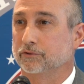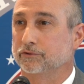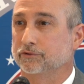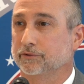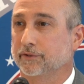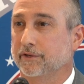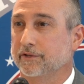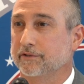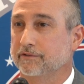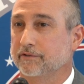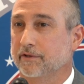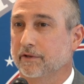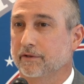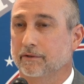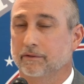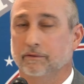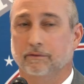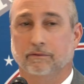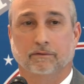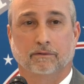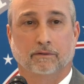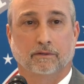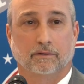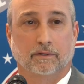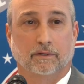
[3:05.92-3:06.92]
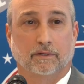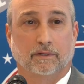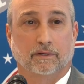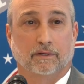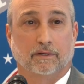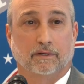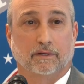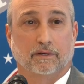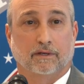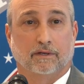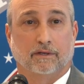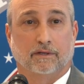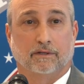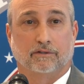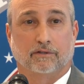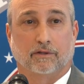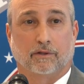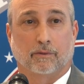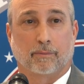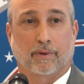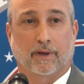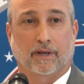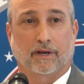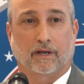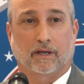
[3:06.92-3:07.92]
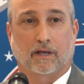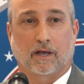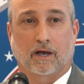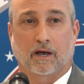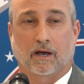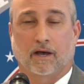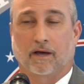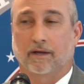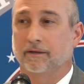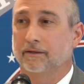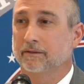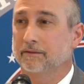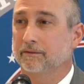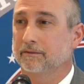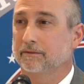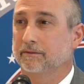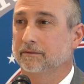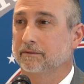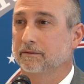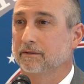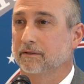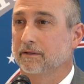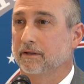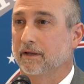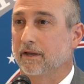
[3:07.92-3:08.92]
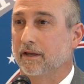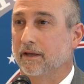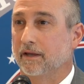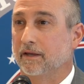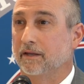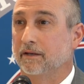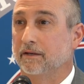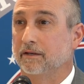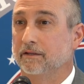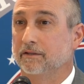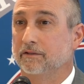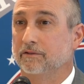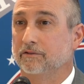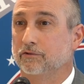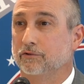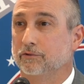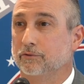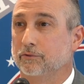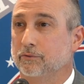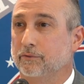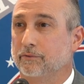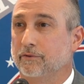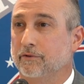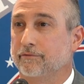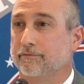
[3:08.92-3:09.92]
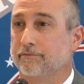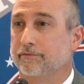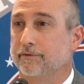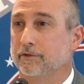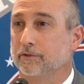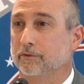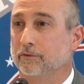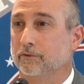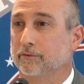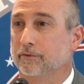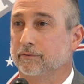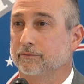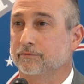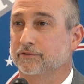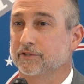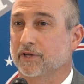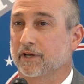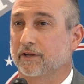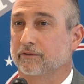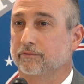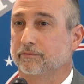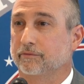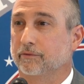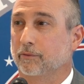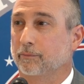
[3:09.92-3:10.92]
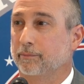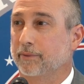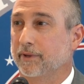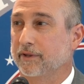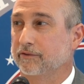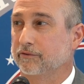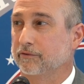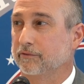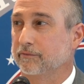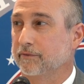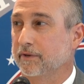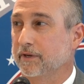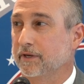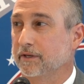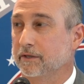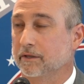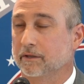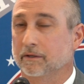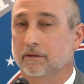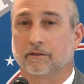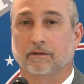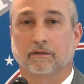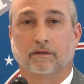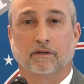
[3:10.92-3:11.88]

Trade Center, into the Pentagon, and into the field of Shanksville, Pennsylvania.